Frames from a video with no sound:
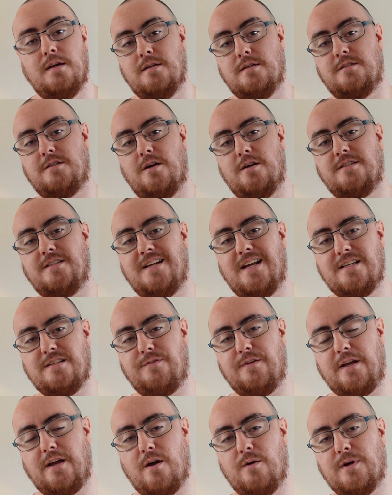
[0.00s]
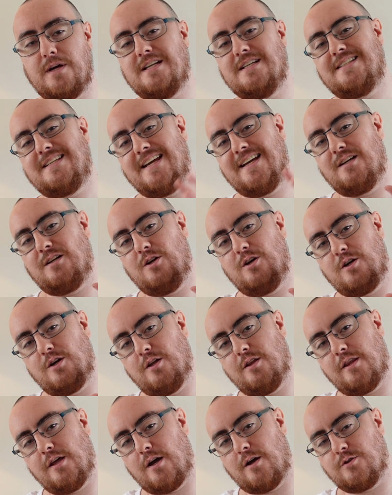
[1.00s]
So in today's video we're going to take a look
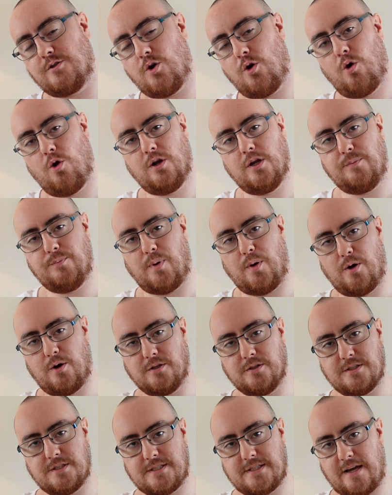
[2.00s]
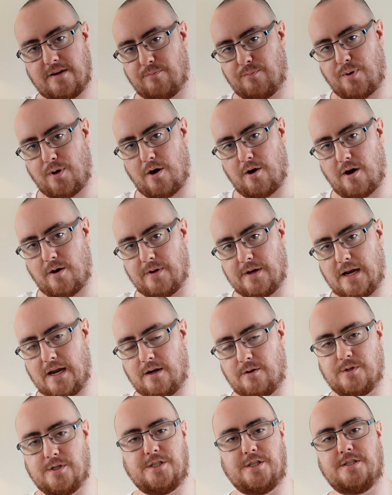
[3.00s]
at those all important 7 programming
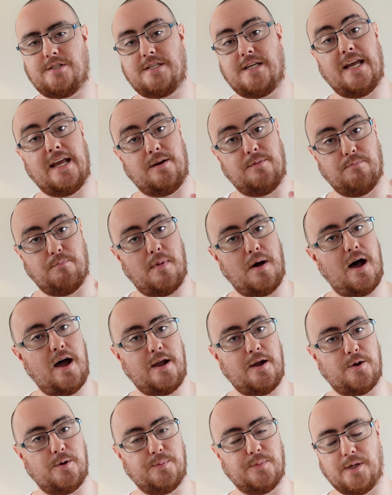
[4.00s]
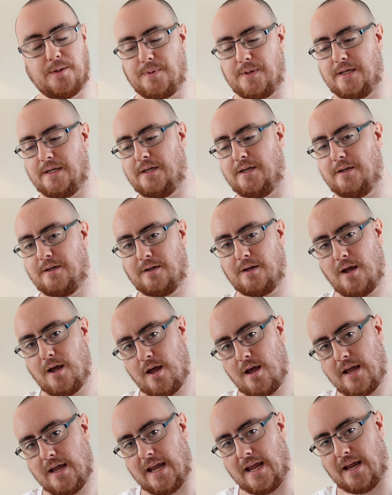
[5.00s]
languages in my humble opinion
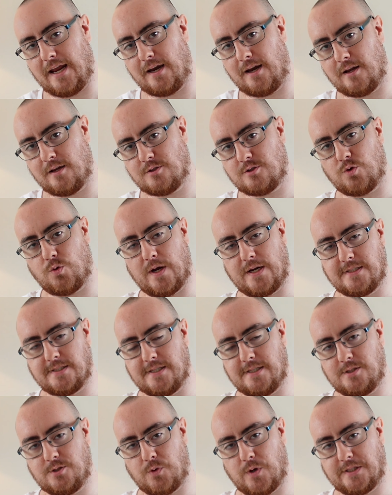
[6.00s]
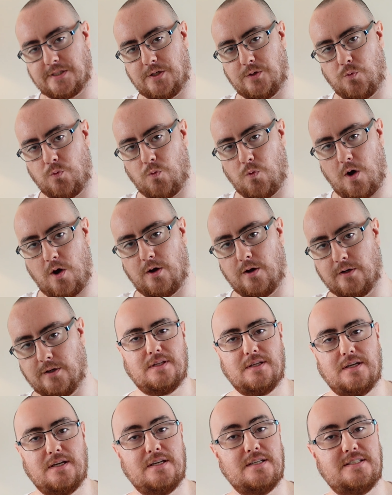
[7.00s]
in 2021.
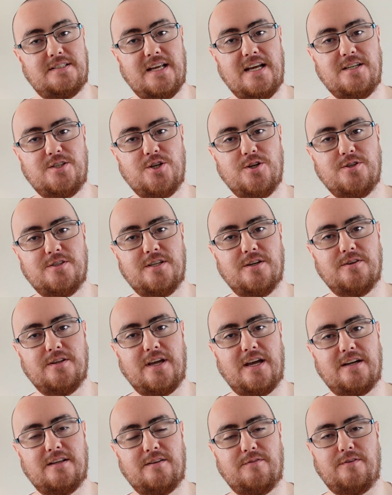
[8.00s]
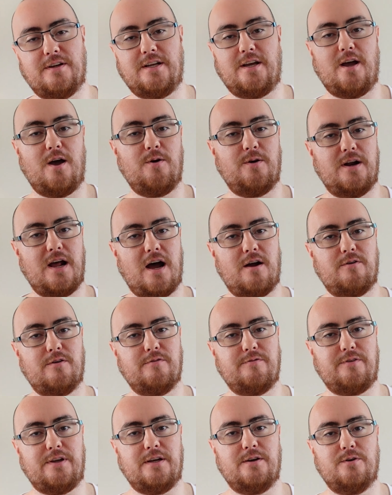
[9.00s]
Stay tuned till the end of the video and I'll
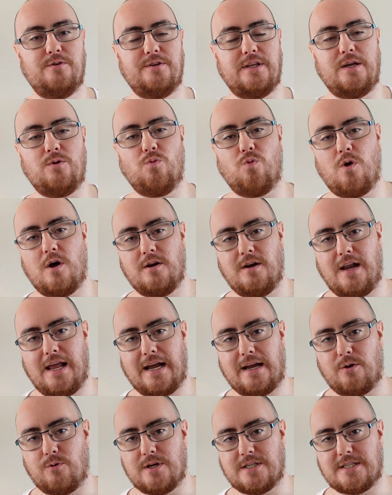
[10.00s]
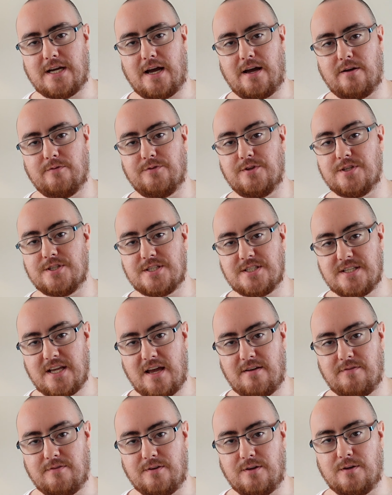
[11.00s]
reveal the one language out of the
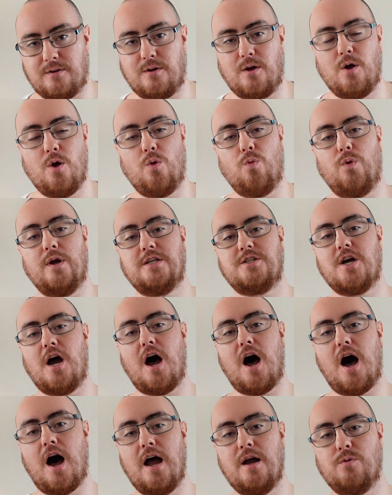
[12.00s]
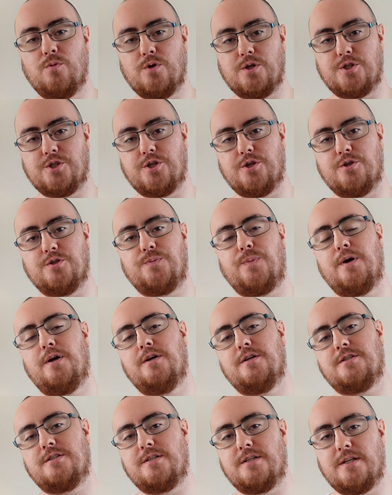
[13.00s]
seven which I would choose
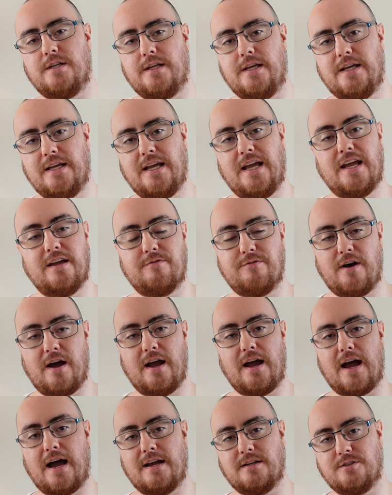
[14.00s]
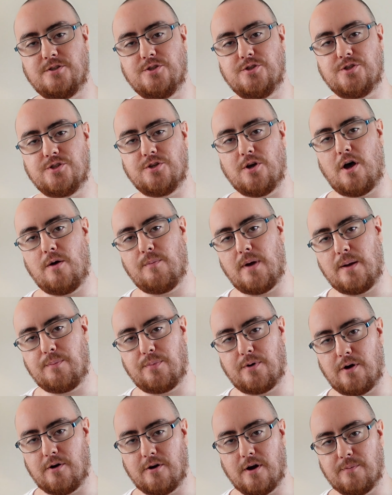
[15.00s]
personally if I had to start my
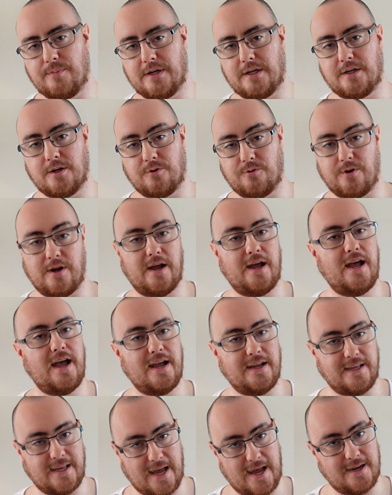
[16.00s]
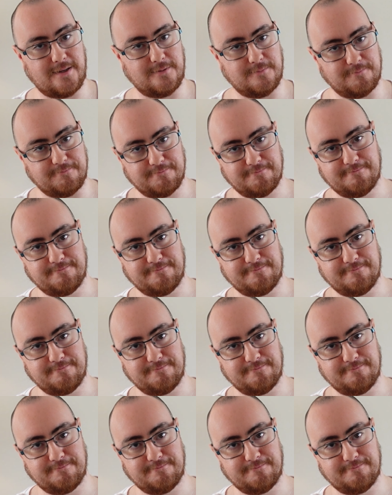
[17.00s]
programming career again.